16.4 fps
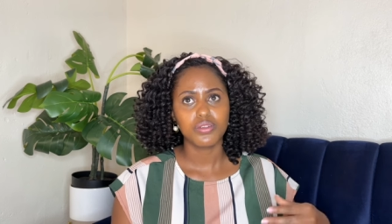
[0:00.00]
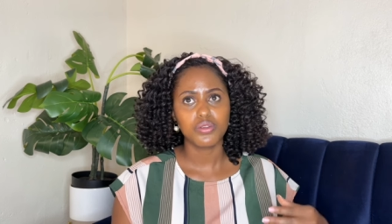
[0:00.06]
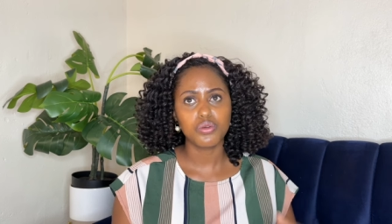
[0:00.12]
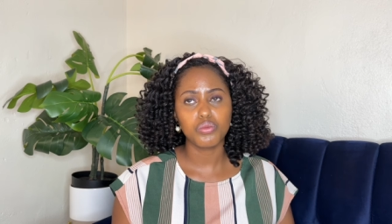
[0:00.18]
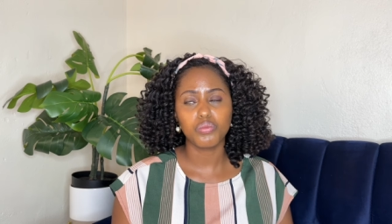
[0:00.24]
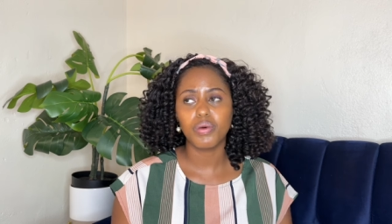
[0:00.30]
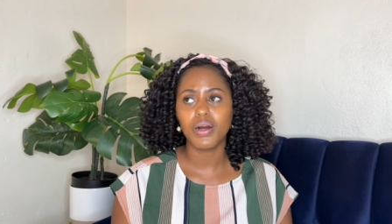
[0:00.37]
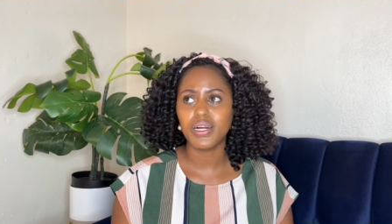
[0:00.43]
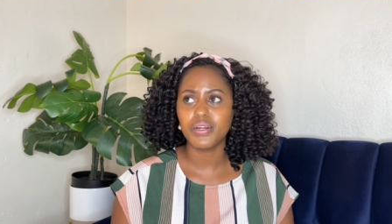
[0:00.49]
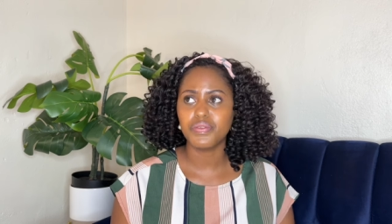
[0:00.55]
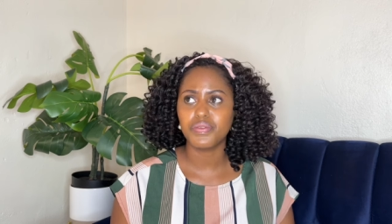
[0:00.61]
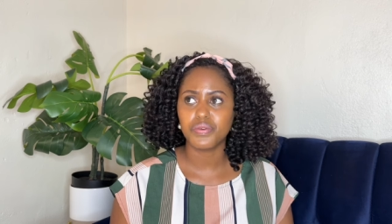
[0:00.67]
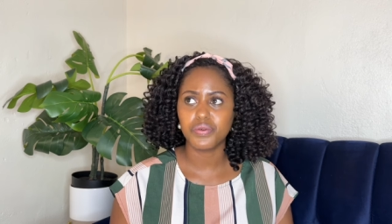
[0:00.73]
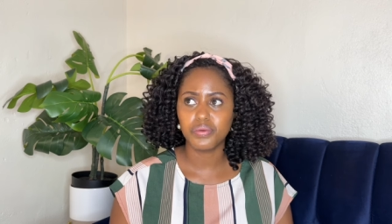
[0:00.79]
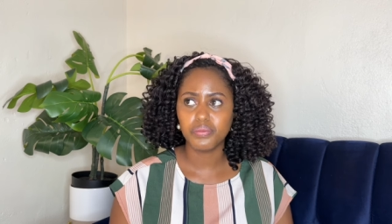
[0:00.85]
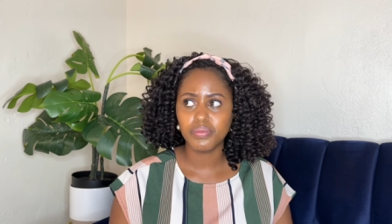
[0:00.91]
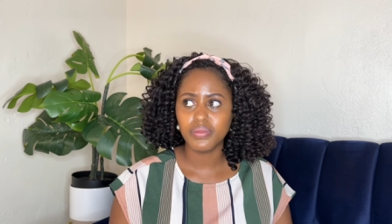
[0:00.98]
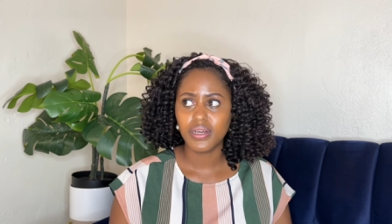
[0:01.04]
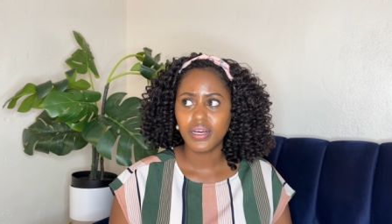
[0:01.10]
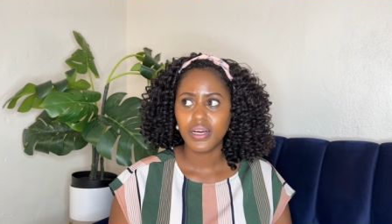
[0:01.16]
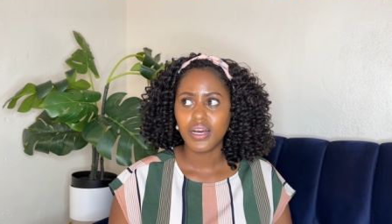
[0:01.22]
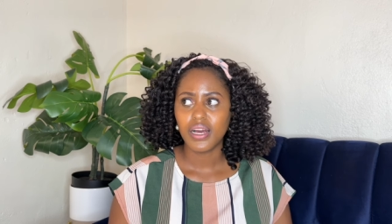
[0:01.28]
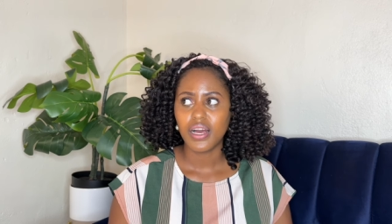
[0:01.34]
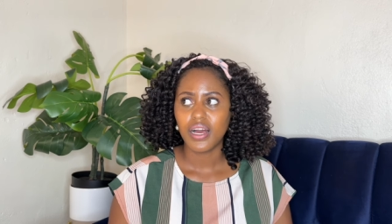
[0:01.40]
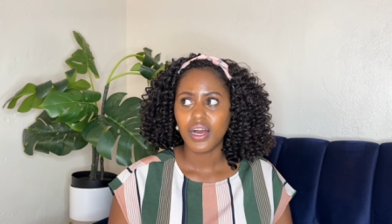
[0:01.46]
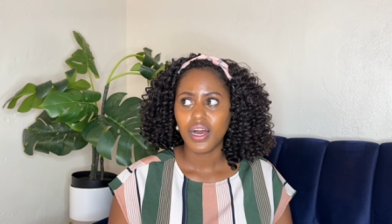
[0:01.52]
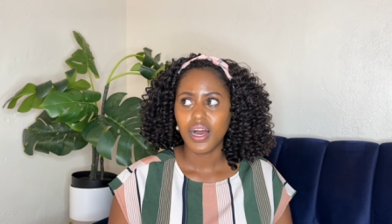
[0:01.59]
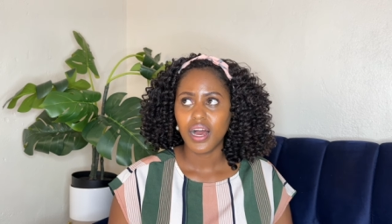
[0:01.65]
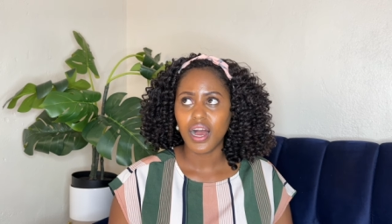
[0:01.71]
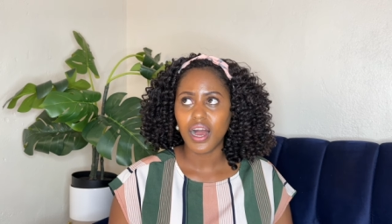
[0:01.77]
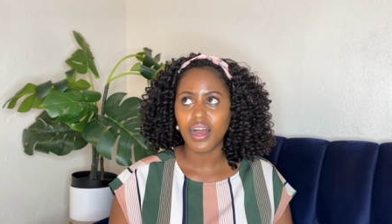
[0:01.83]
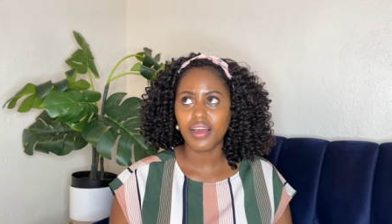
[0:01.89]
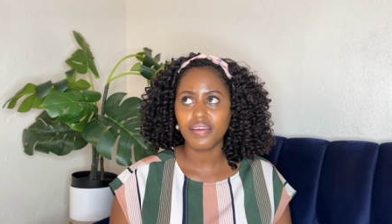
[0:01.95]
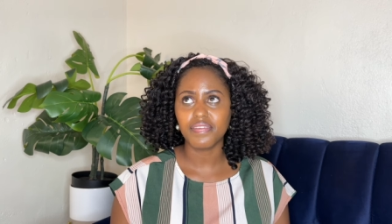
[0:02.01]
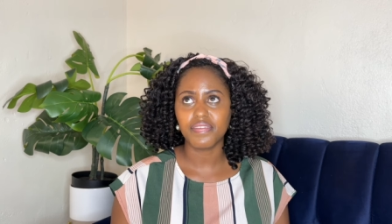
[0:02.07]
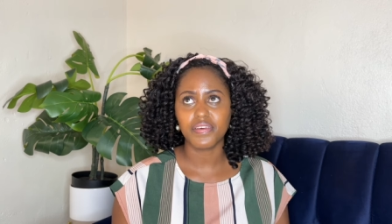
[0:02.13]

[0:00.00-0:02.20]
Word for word: to my room, I